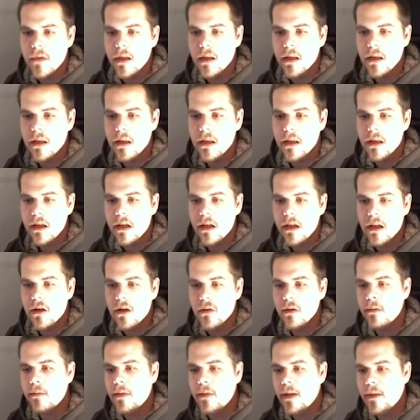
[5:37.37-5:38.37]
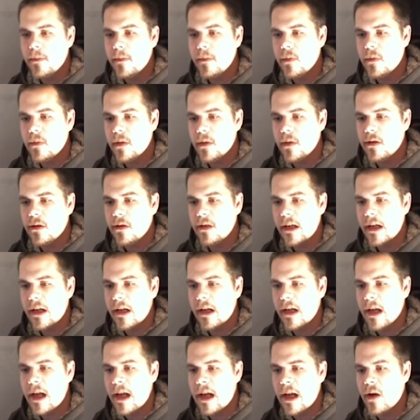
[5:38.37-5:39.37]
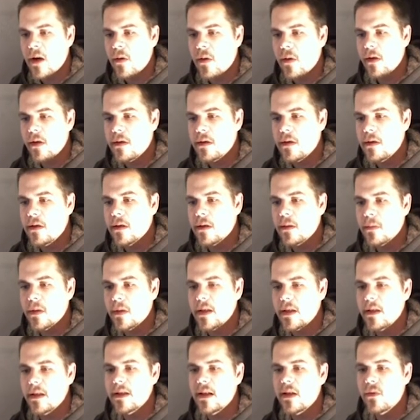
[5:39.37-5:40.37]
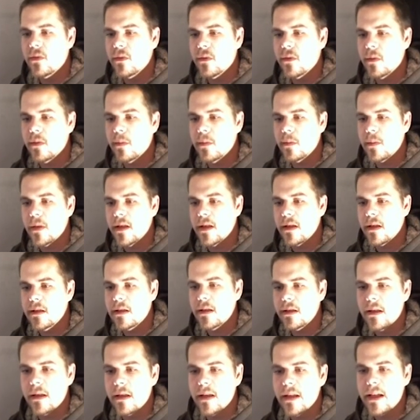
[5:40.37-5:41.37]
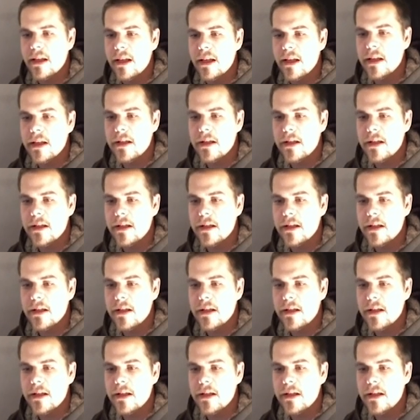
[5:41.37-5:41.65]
Now, you might be wondering, how are you going to blend this out from this to that?